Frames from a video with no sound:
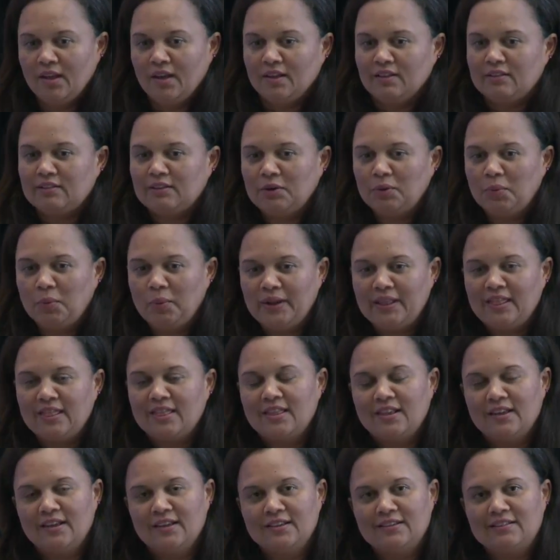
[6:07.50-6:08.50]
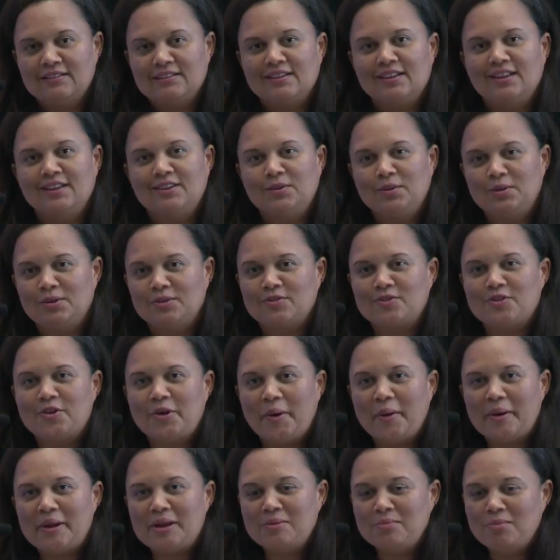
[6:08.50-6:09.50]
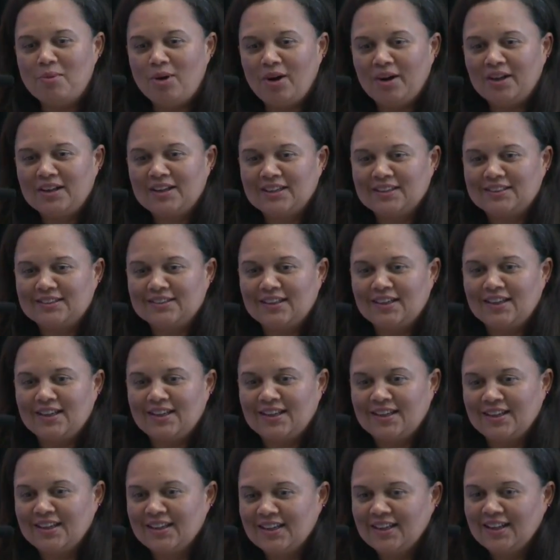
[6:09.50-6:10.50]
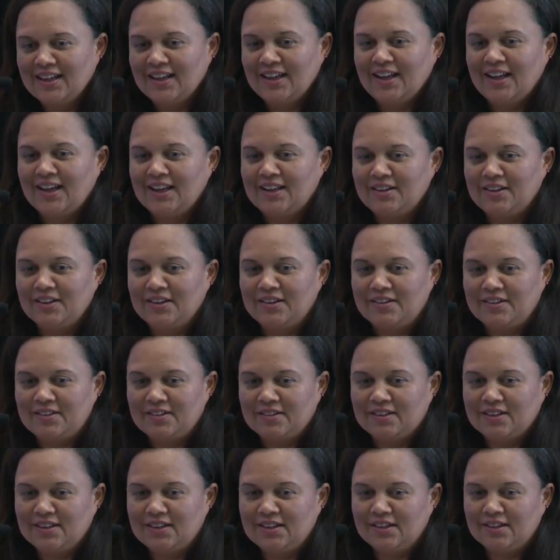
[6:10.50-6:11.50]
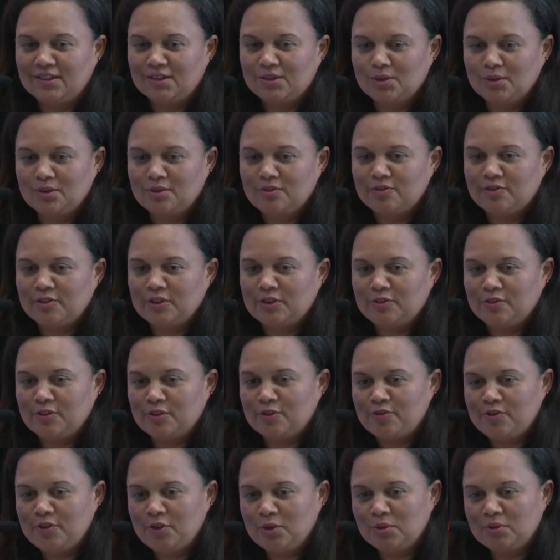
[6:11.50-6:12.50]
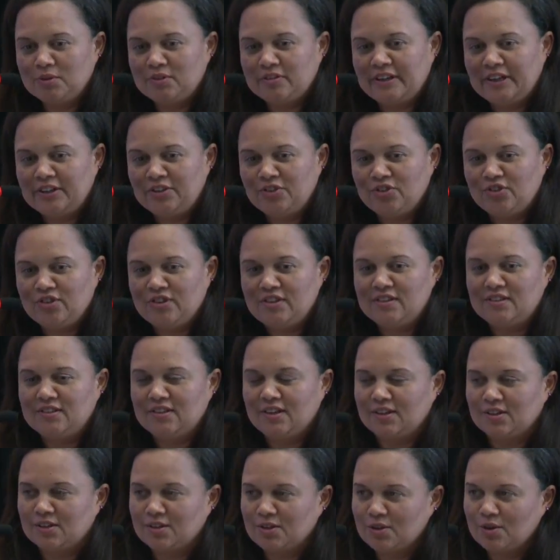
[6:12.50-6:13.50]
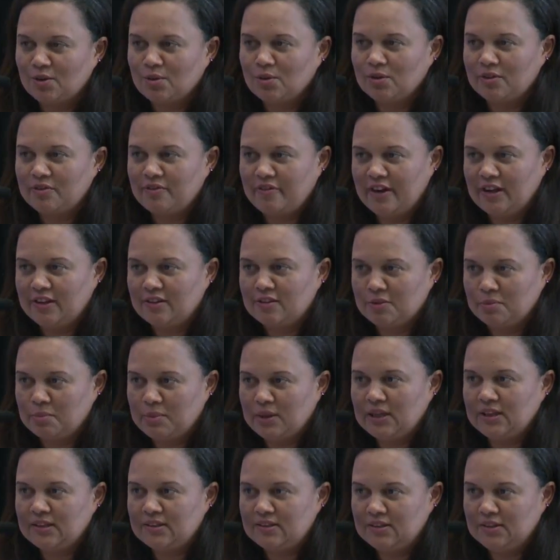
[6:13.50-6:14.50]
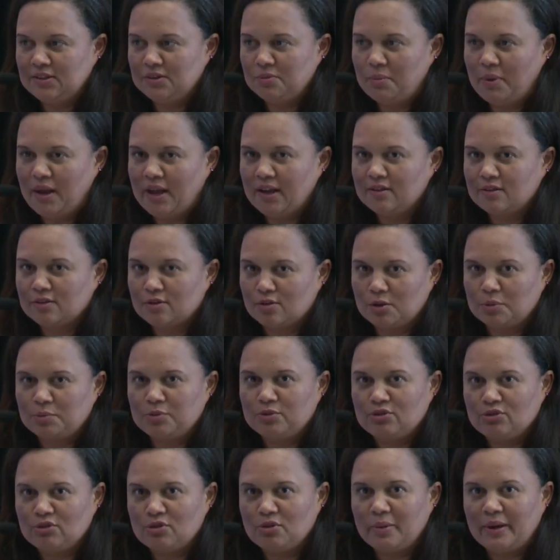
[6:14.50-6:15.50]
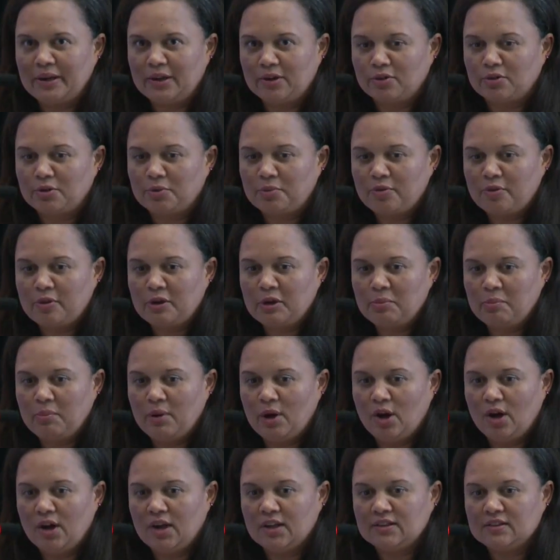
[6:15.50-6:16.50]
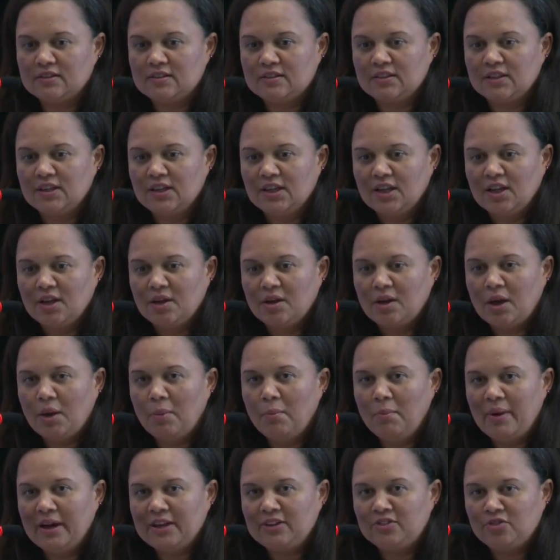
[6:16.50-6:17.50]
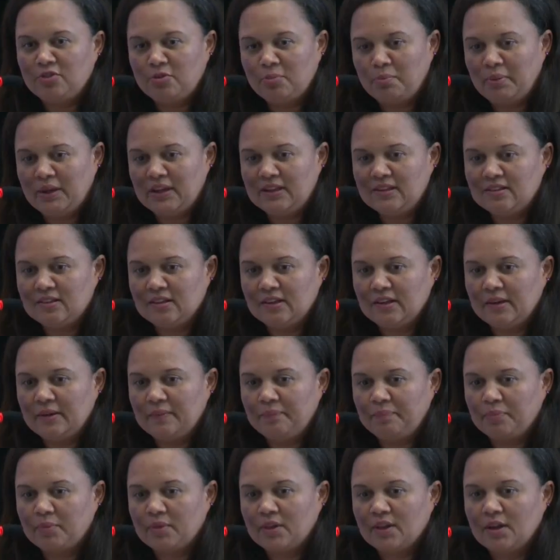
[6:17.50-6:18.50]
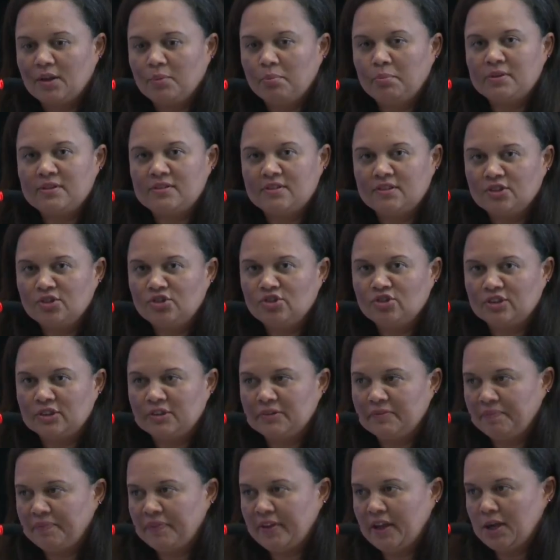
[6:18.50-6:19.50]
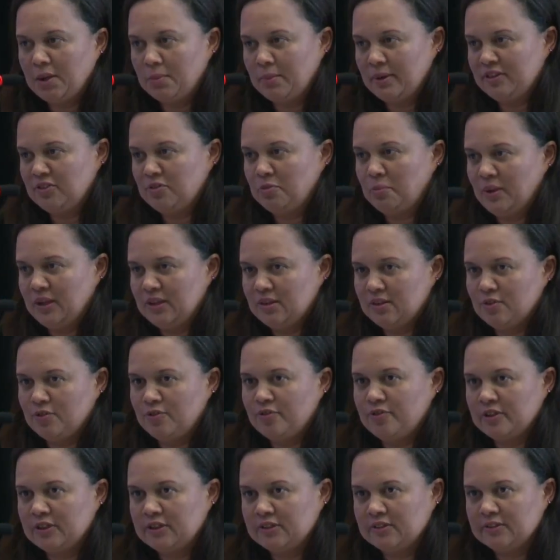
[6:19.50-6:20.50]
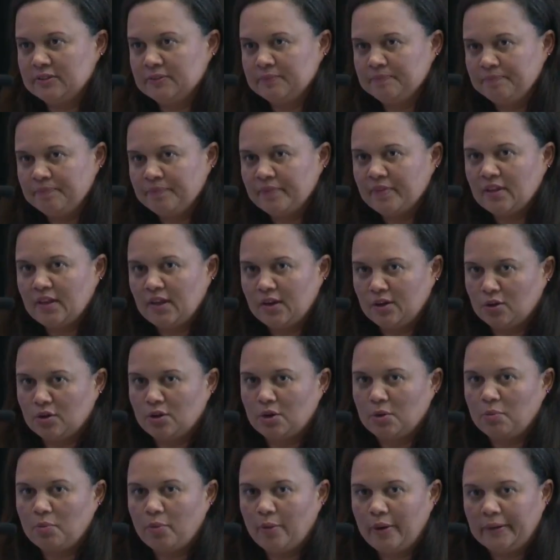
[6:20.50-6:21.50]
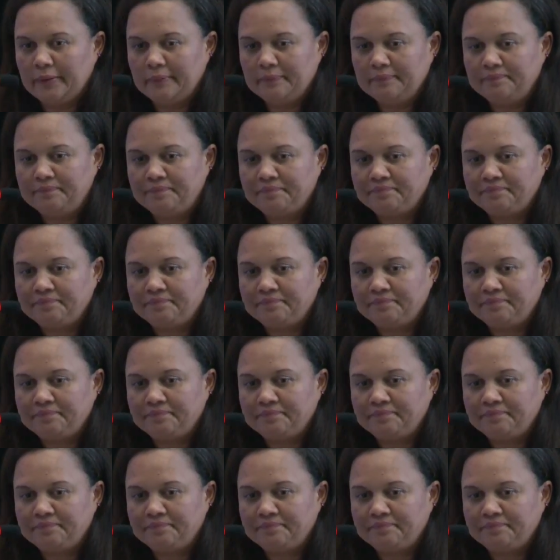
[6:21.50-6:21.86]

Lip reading: So with this sort of growing market and a good fit for fuel strategies and crude flexibility, makes Group 2 and Group 3 plants a much better position and a much better fit than Group 1.